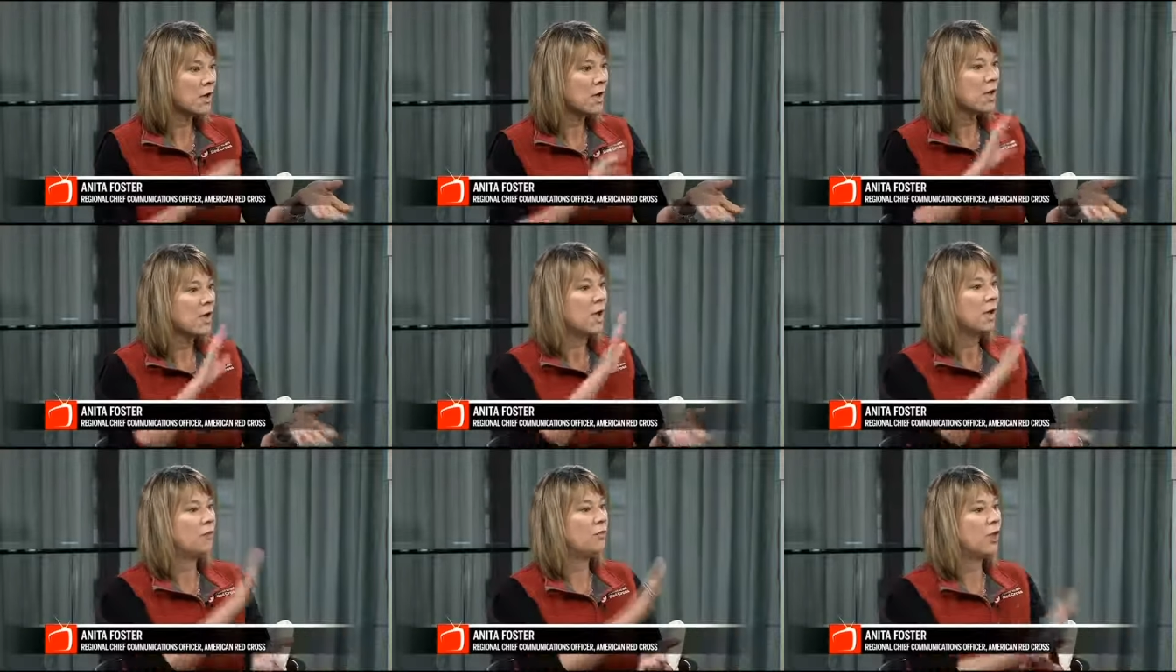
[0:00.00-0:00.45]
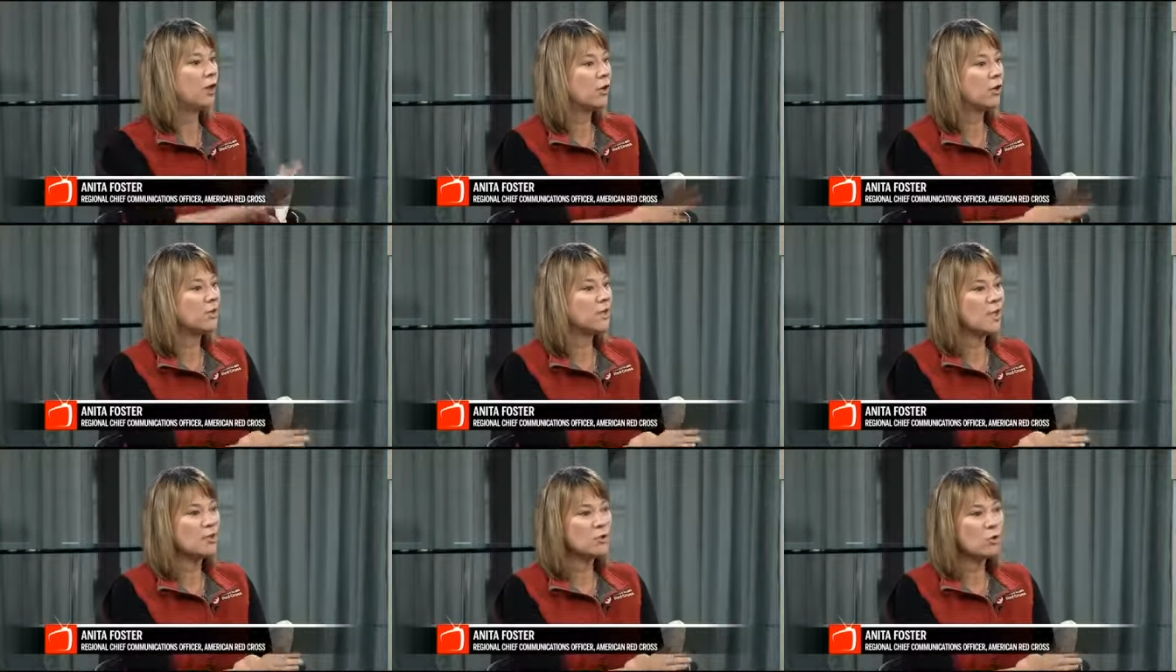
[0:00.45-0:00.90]
Mm -hmm. If there
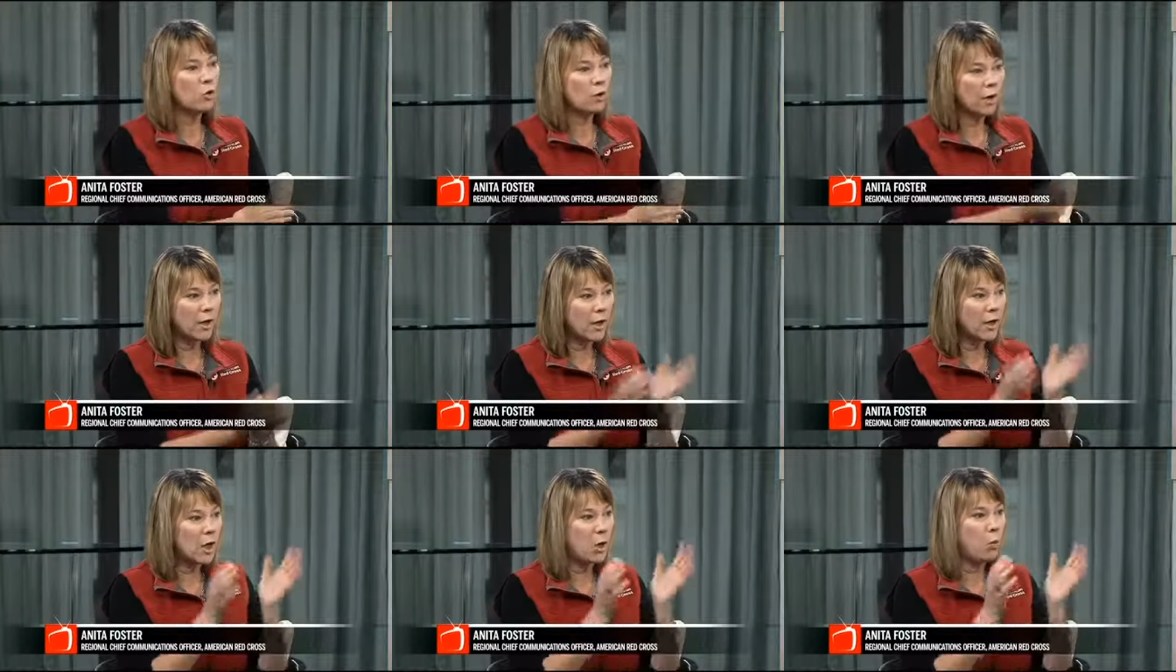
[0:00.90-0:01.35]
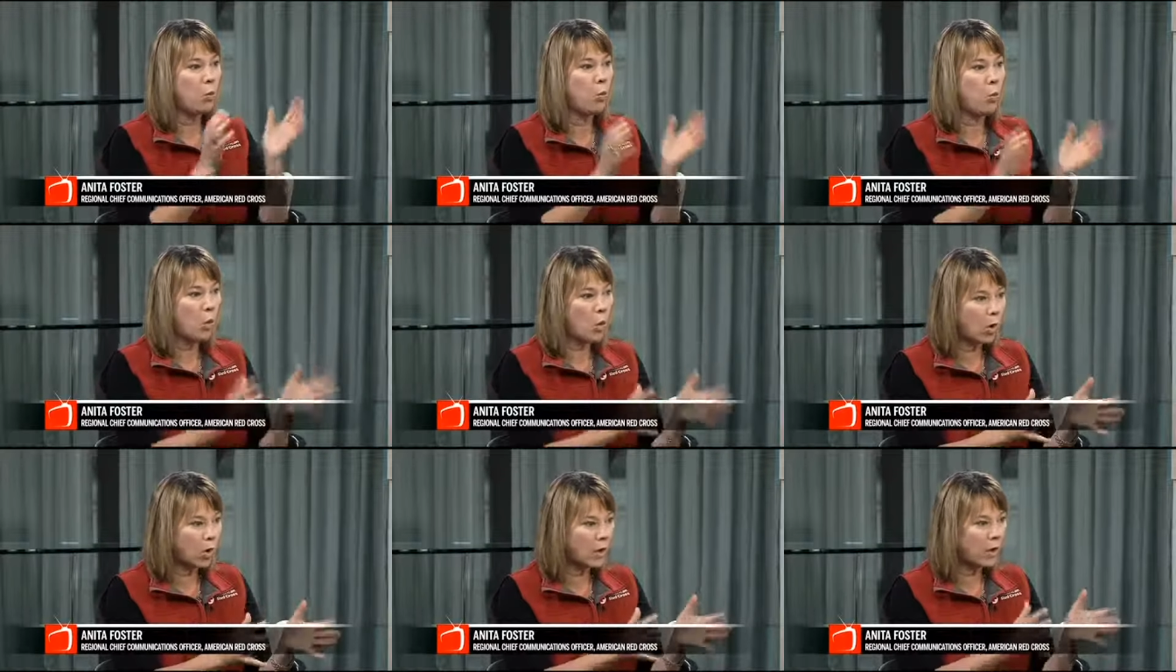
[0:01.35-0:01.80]
is a tornado
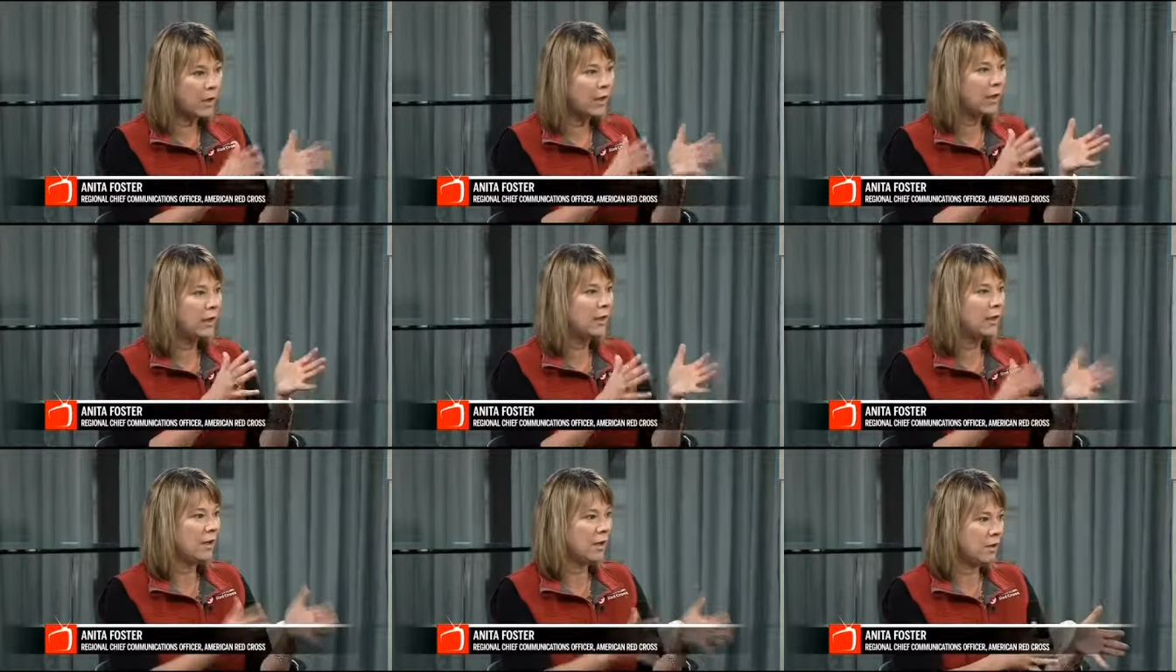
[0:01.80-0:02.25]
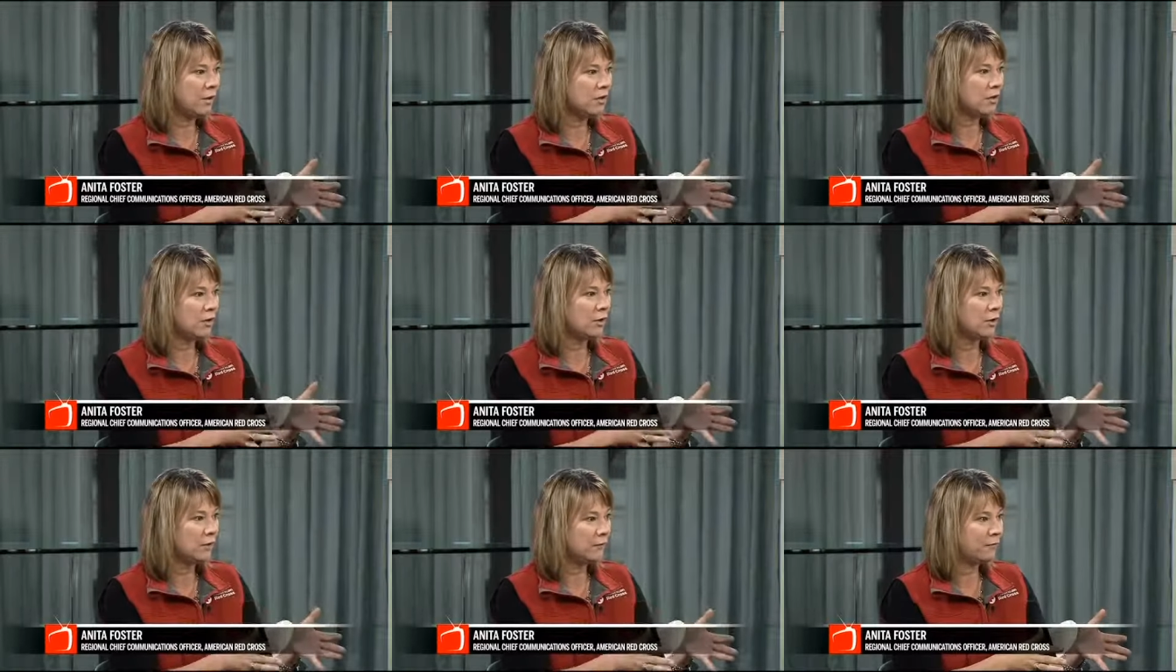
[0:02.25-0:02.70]
warning
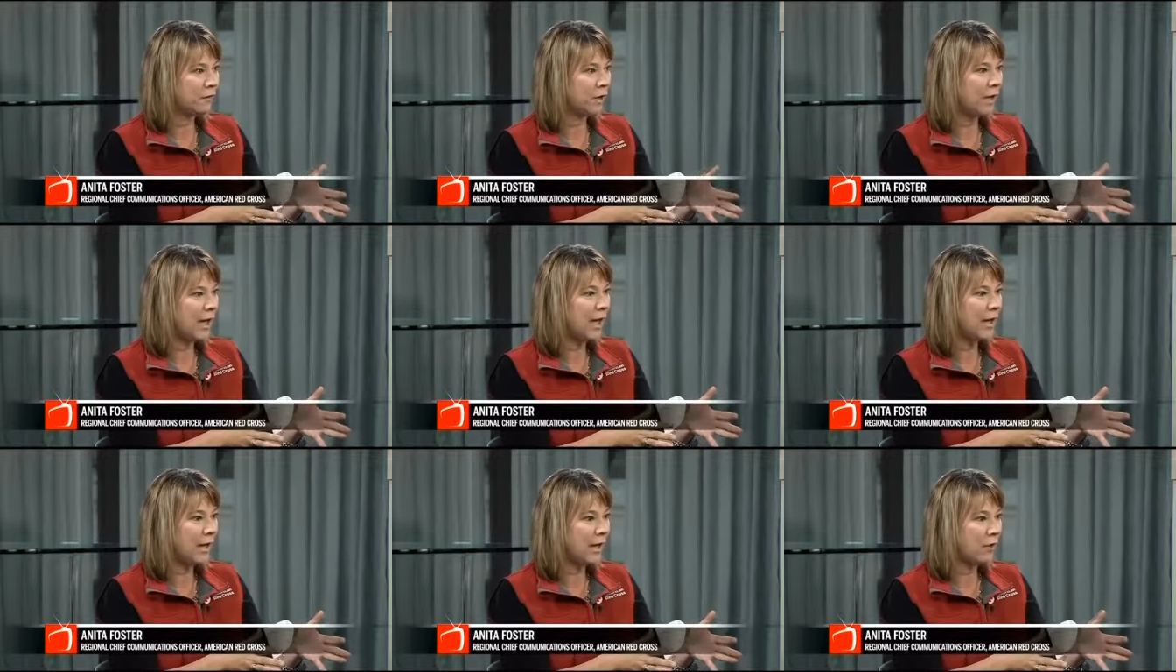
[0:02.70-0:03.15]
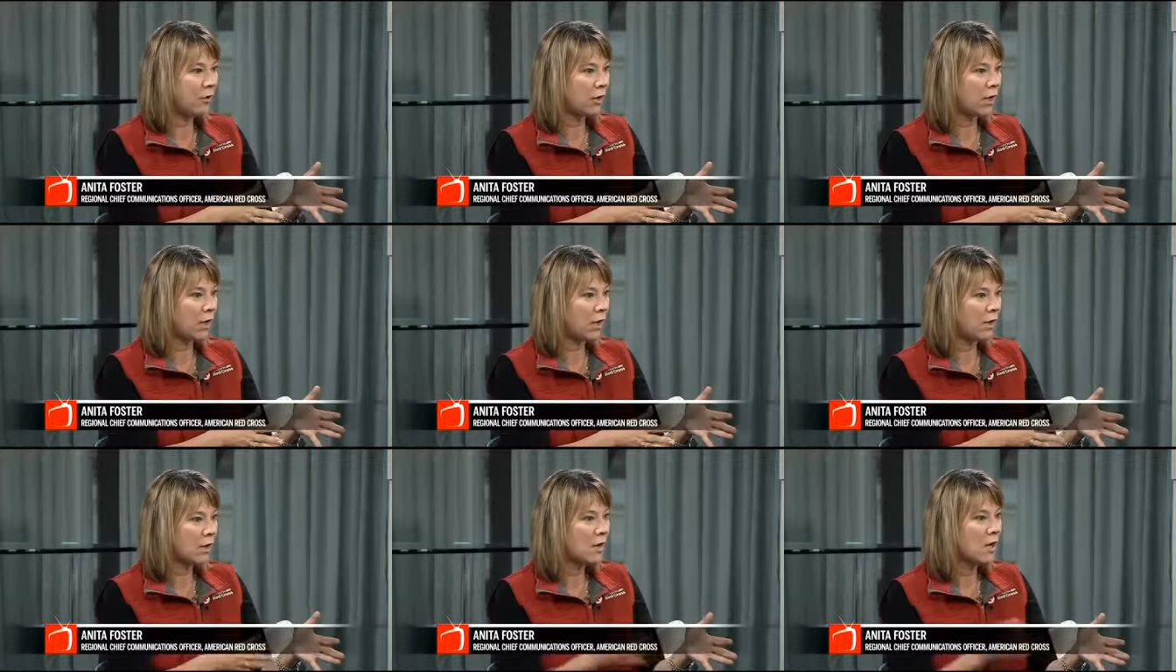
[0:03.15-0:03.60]
issued for that
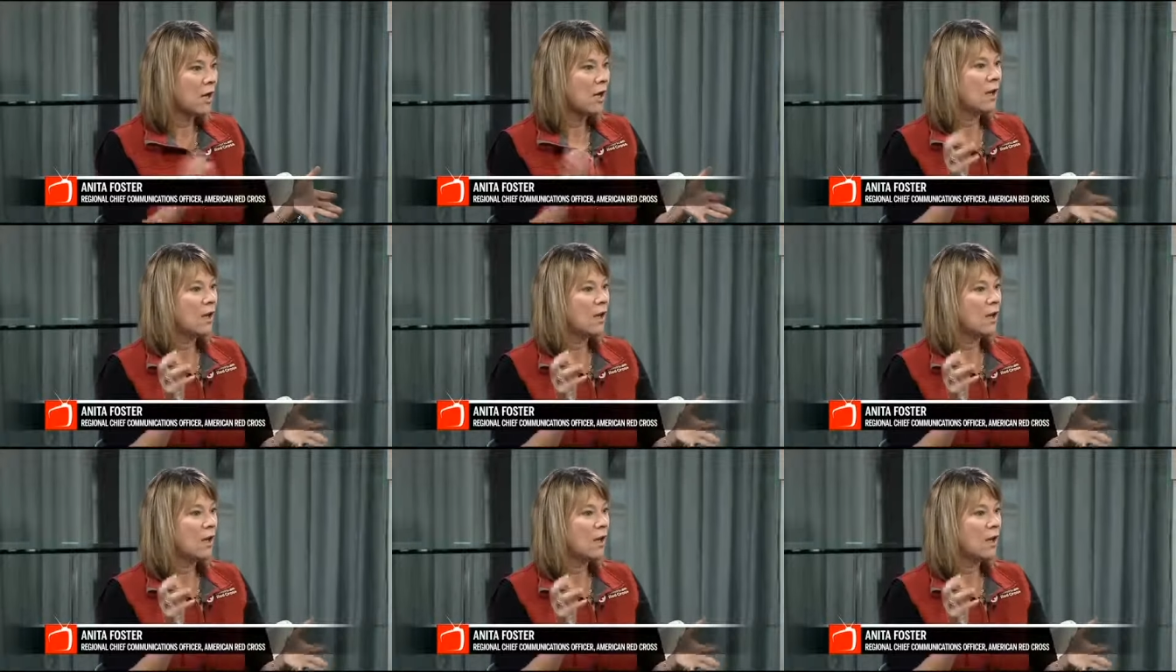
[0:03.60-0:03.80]
area,